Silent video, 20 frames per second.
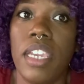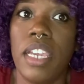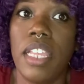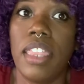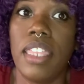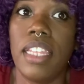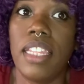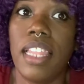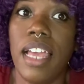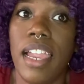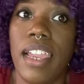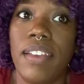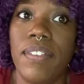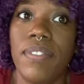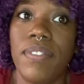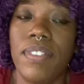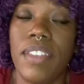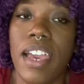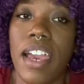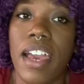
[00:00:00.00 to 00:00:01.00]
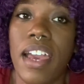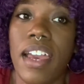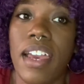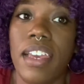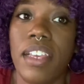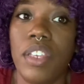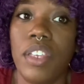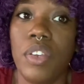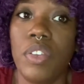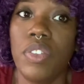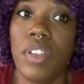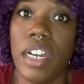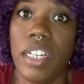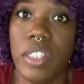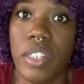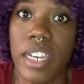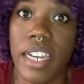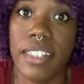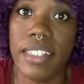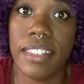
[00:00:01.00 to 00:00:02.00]
the life that you thought
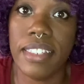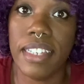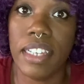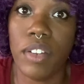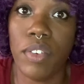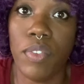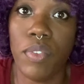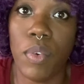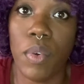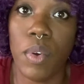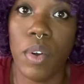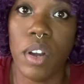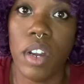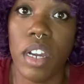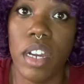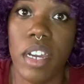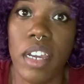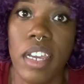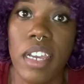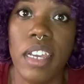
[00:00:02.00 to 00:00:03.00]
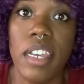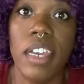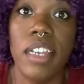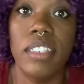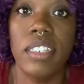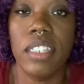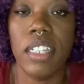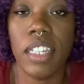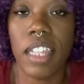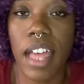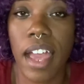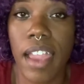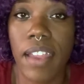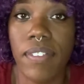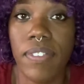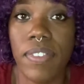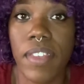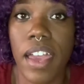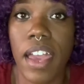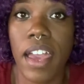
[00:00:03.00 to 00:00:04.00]
you had to settle for into the life
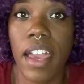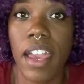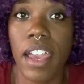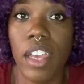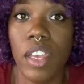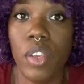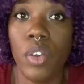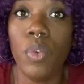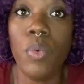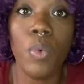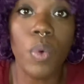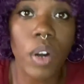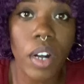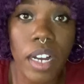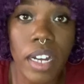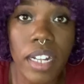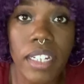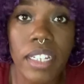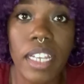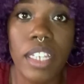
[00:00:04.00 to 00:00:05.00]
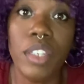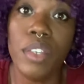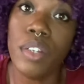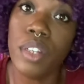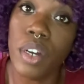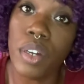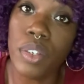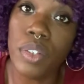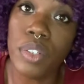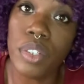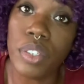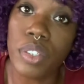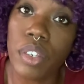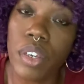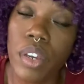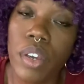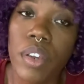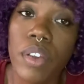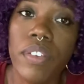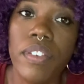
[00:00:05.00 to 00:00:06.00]
that you want and you know you
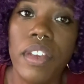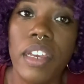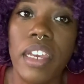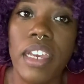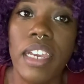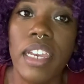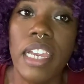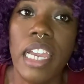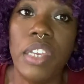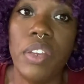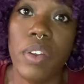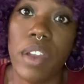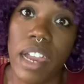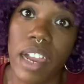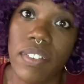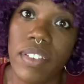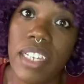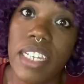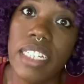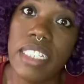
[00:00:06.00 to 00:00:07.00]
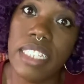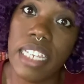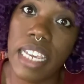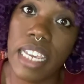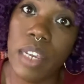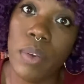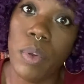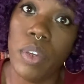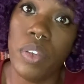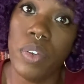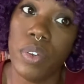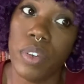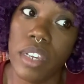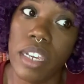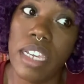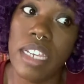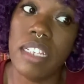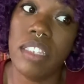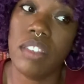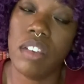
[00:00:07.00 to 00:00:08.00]
deserve, and you're having a day where you're
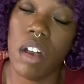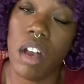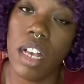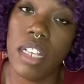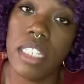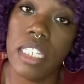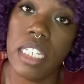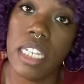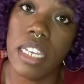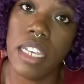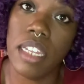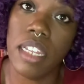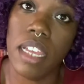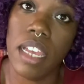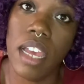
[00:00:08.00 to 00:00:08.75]
exhausted,